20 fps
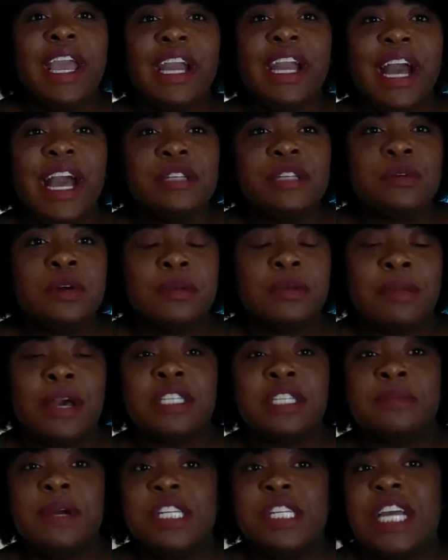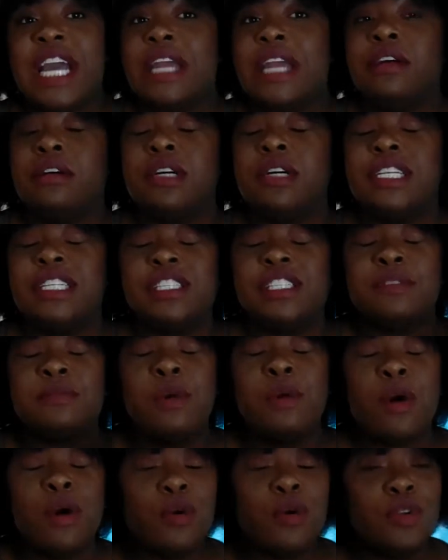Hey guys, welcome back to my channel. It's
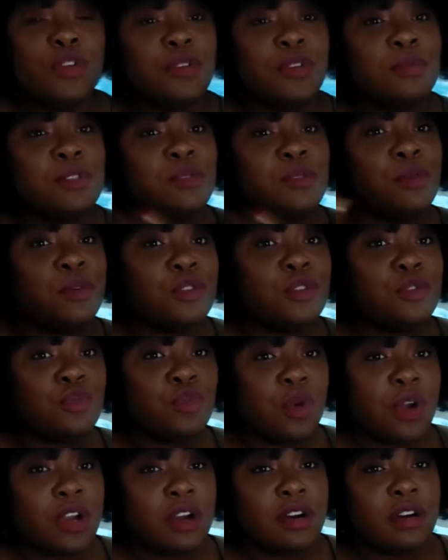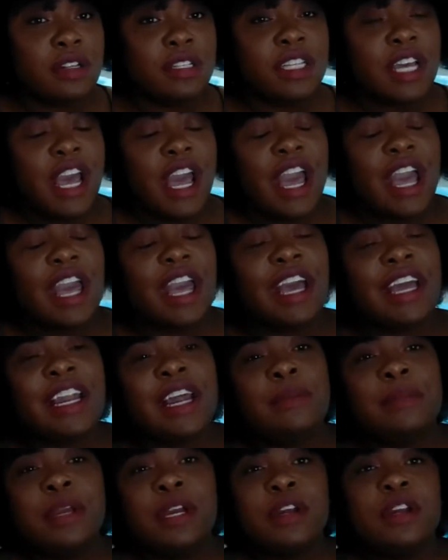Simone from Simone's World,
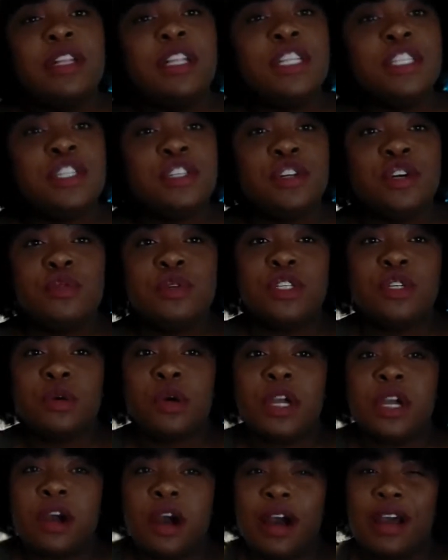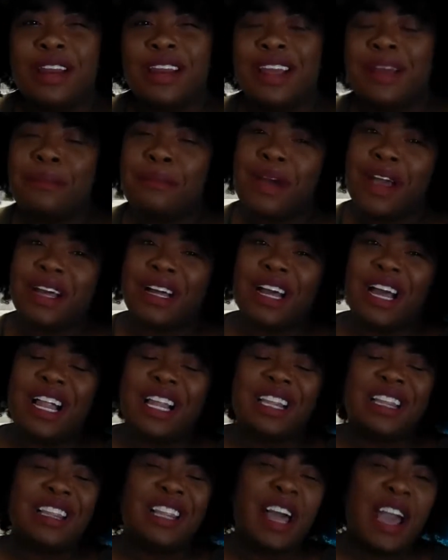and I'm here to let you know what's going on in my
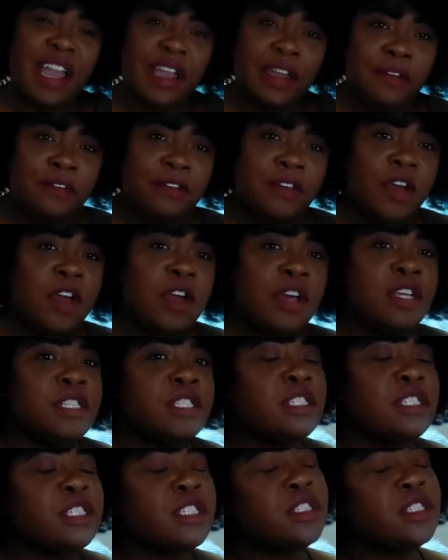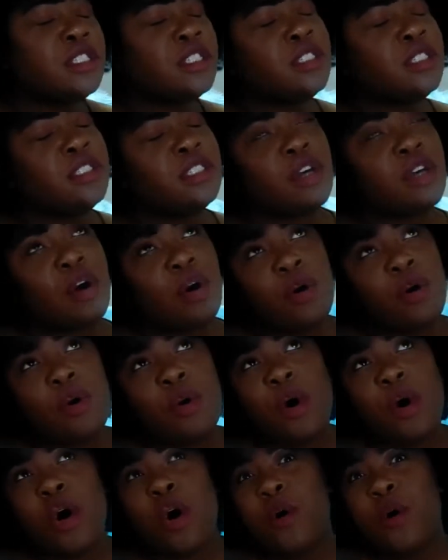life.
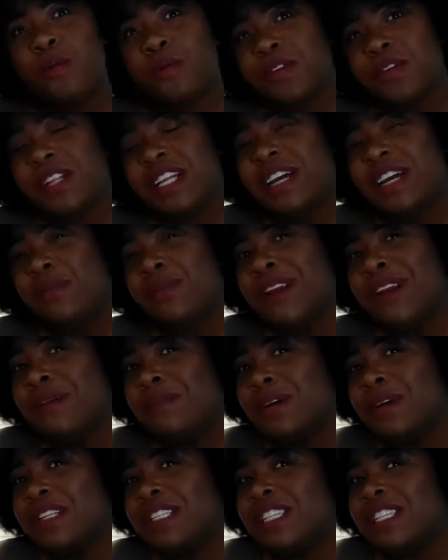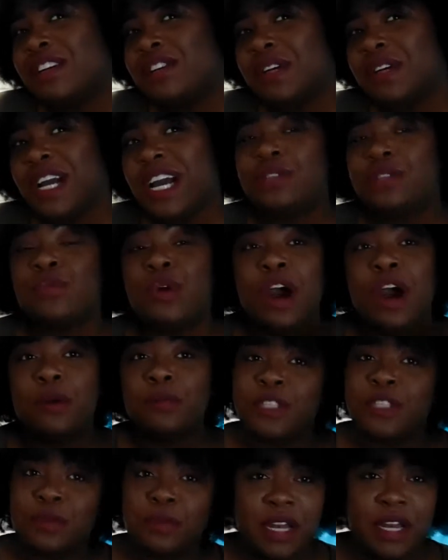So hopefully what I'm about to tell you guys will
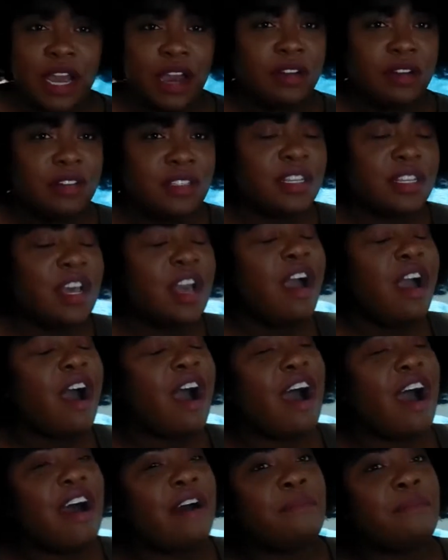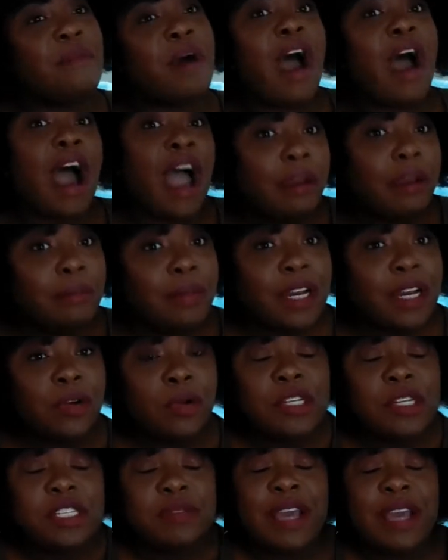help someone else. I'm
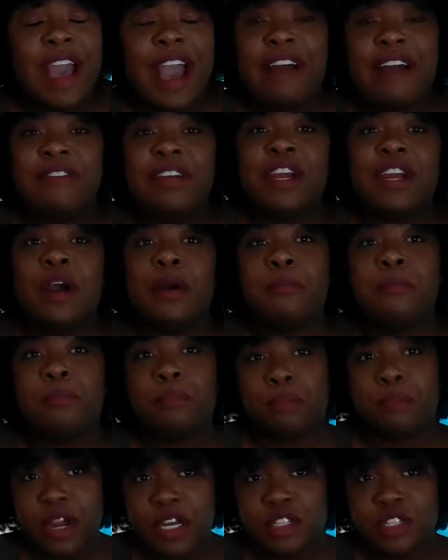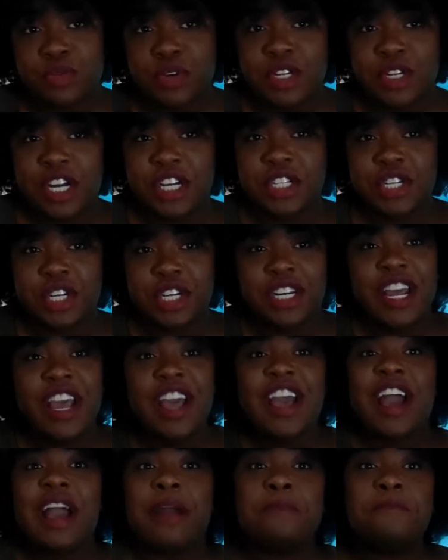going to be having a breast reduction.
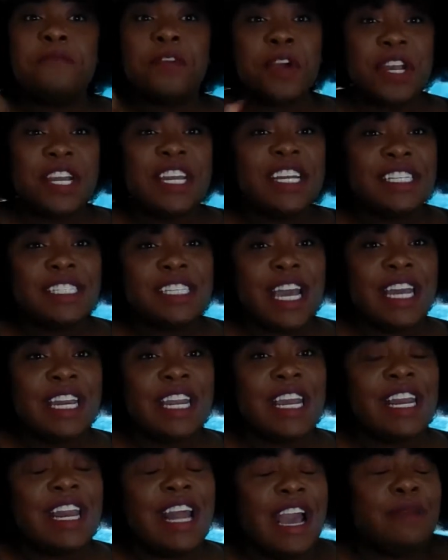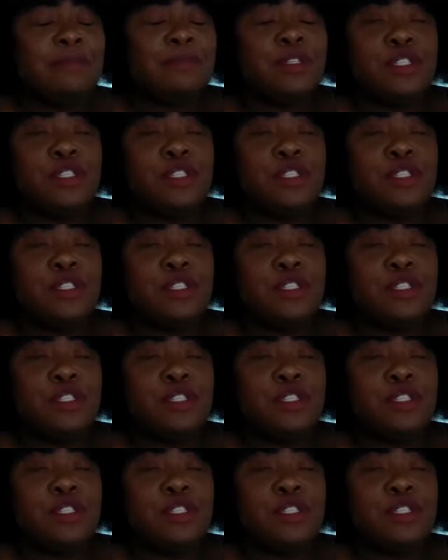I'm very excited.